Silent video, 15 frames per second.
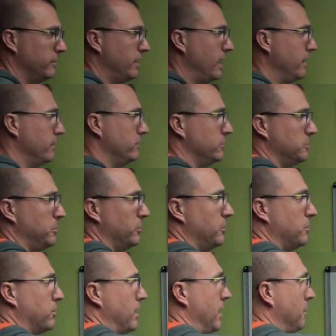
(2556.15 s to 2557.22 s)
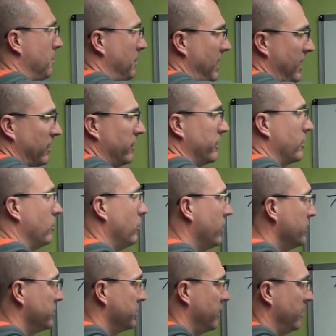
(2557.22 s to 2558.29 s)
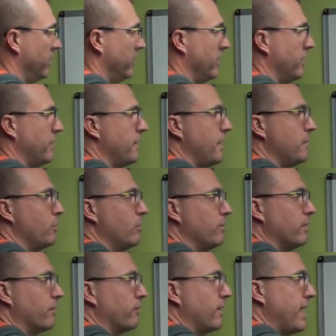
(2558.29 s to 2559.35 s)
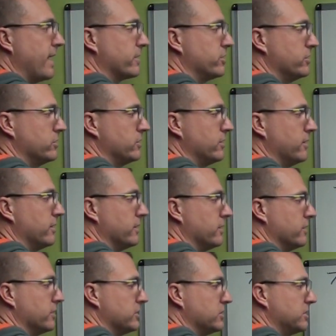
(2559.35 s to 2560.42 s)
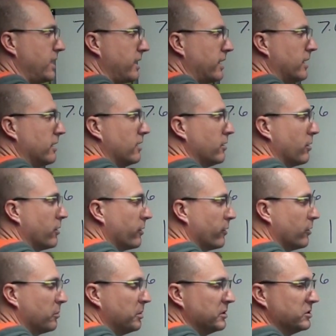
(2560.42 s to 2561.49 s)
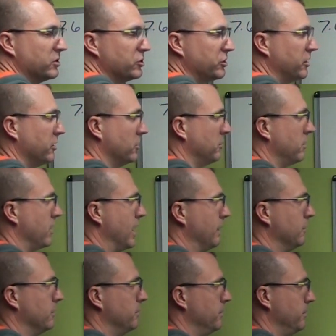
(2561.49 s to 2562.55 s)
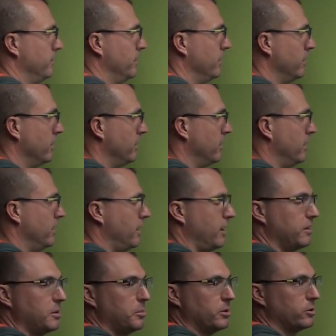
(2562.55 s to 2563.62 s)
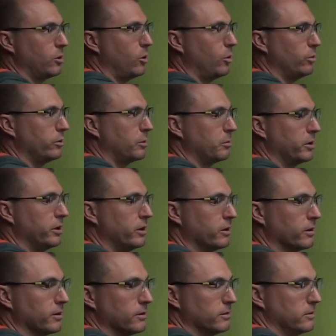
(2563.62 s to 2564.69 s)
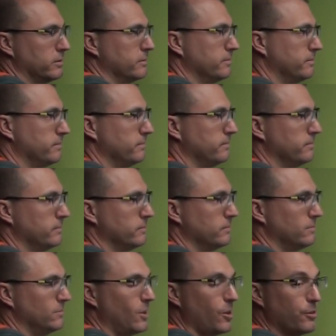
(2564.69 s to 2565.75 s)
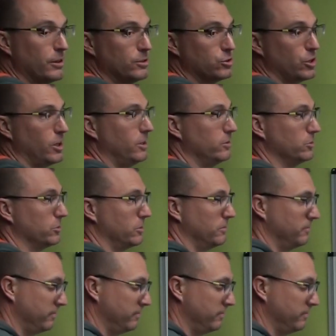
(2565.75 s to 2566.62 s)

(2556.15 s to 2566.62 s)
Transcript: Now they just put the problem back like it was. They moved the fractions to the second and third position in the problem, and they put the whole number here. Nothing changed.